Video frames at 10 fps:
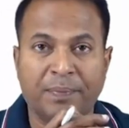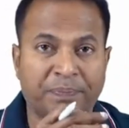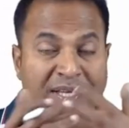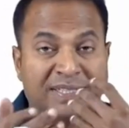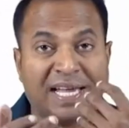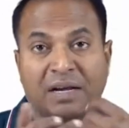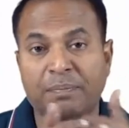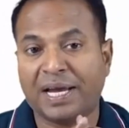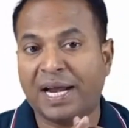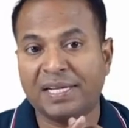The exact
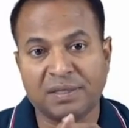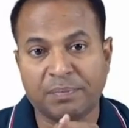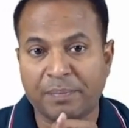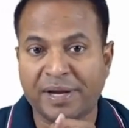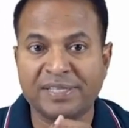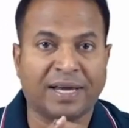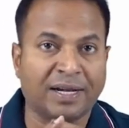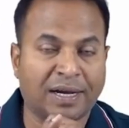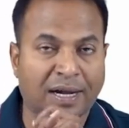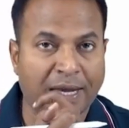mechanism remains
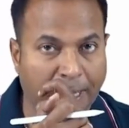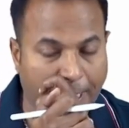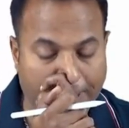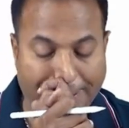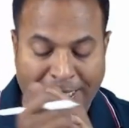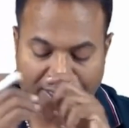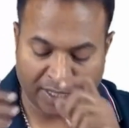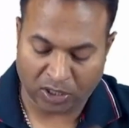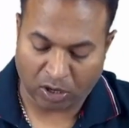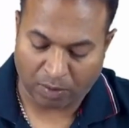unclear. It is a
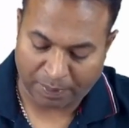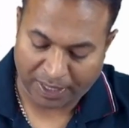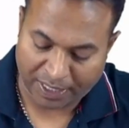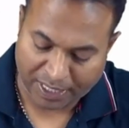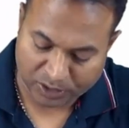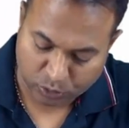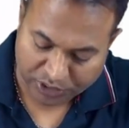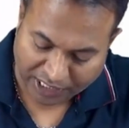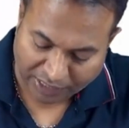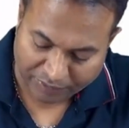genetic component
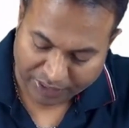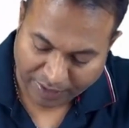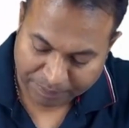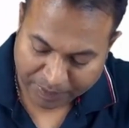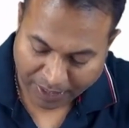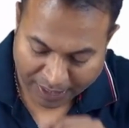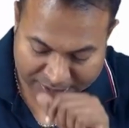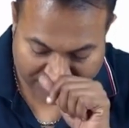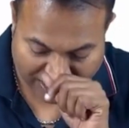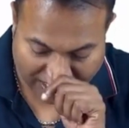associated with
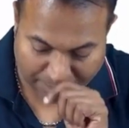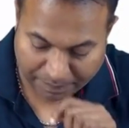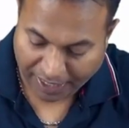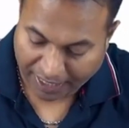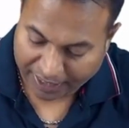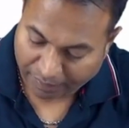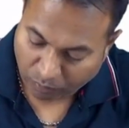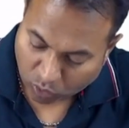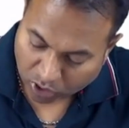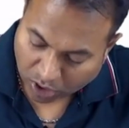HLA-B8 and
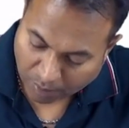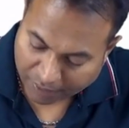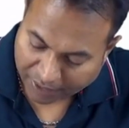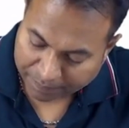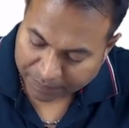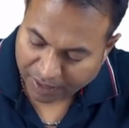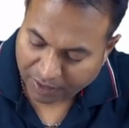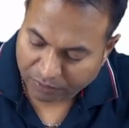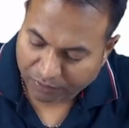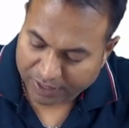more common in
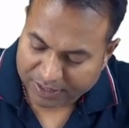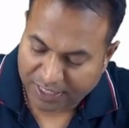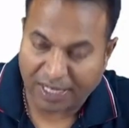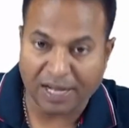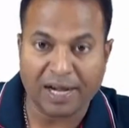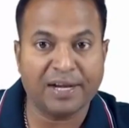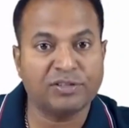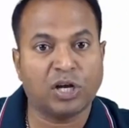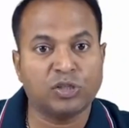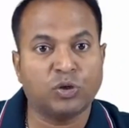First degree relatives
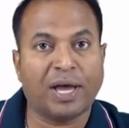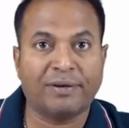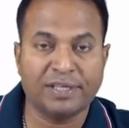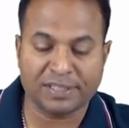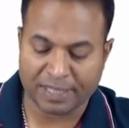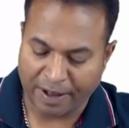also have this.